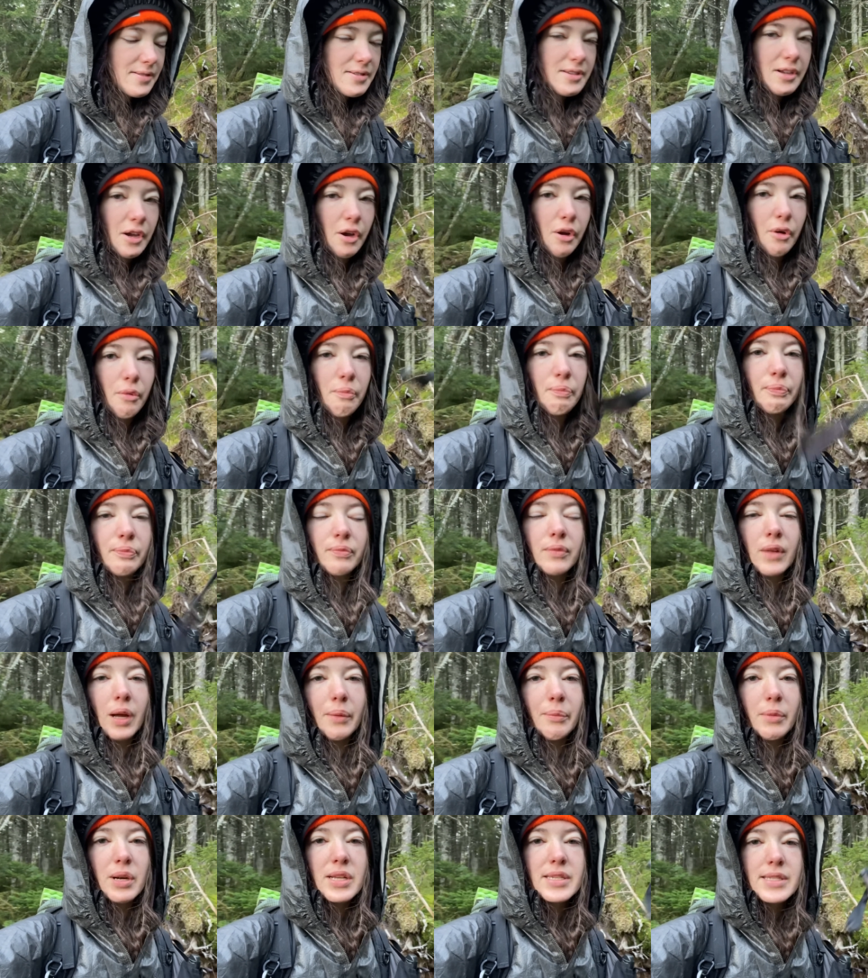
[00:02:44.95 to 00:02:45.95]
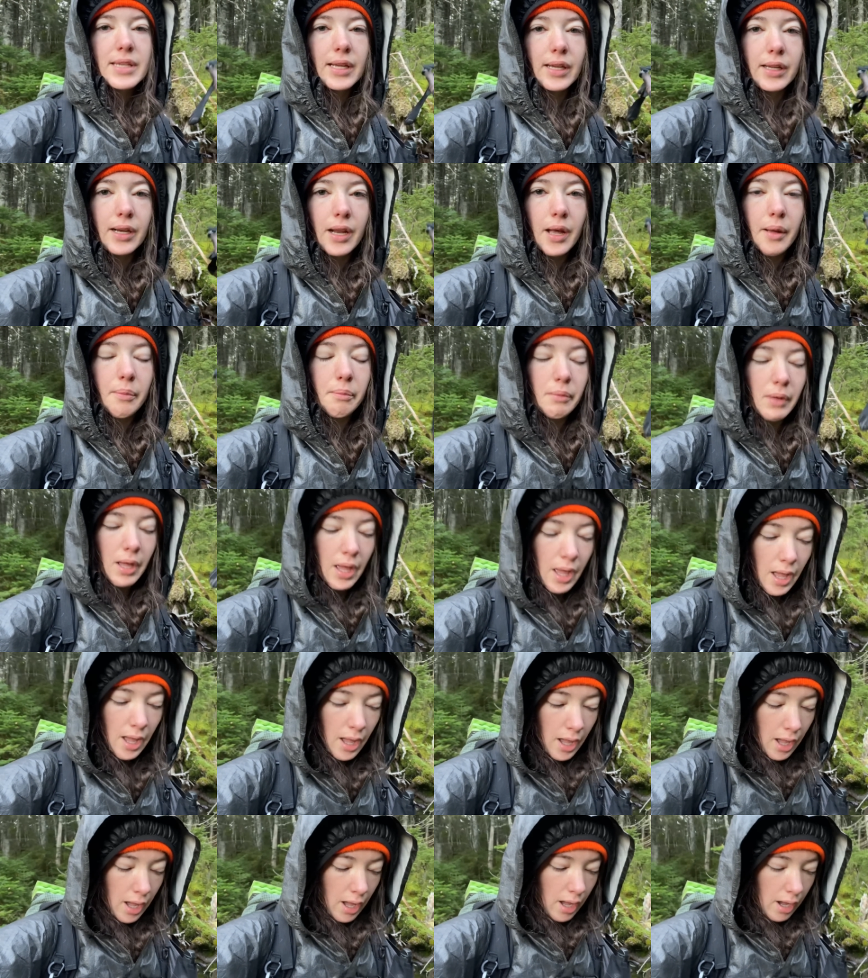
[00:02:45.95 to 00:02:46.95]
So I'm going to suck it up.
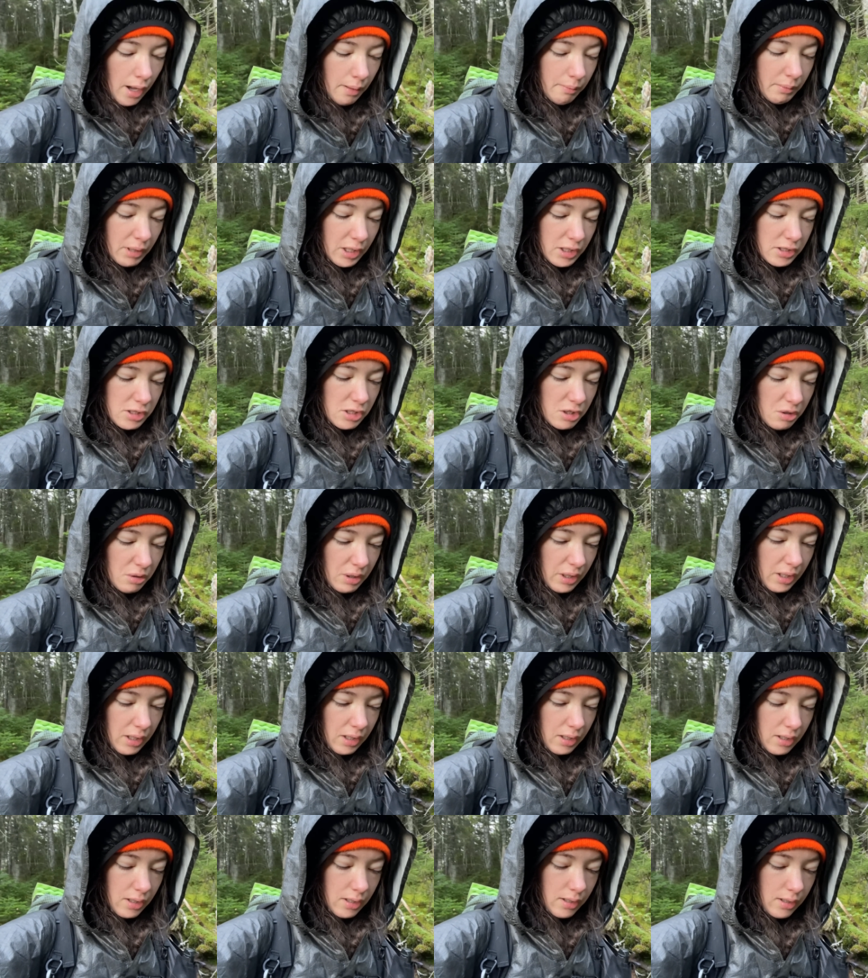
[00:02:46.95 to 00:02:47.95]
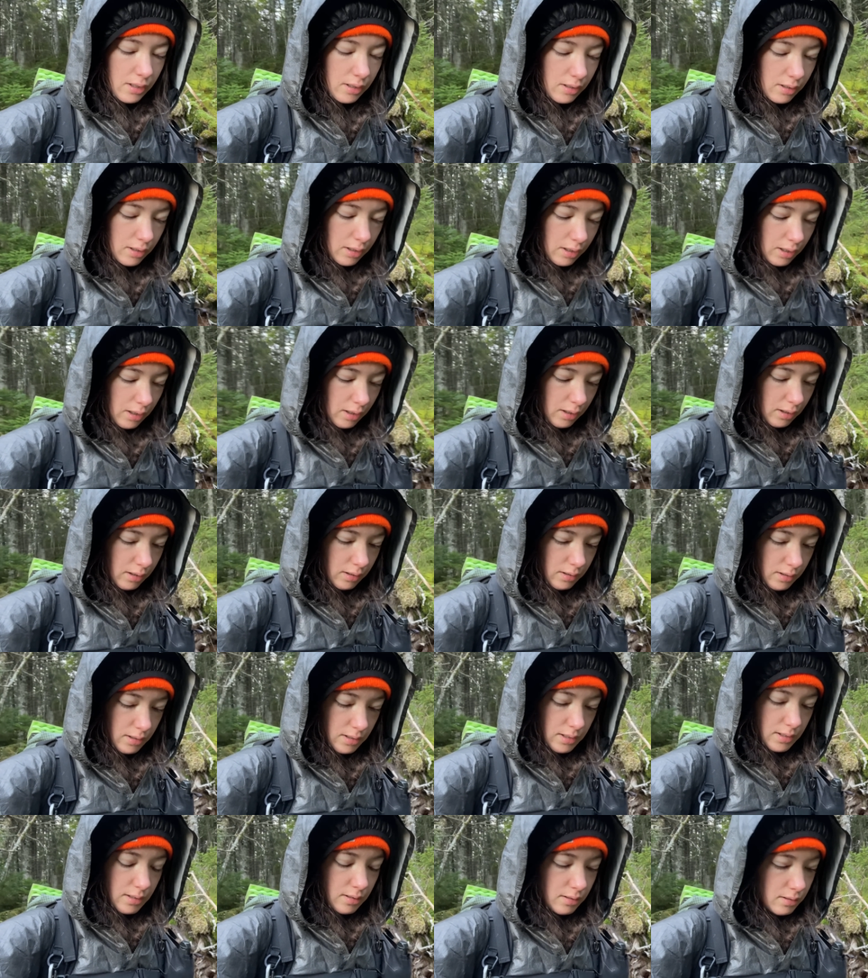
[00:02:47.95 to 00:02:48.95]
I'm going to do it and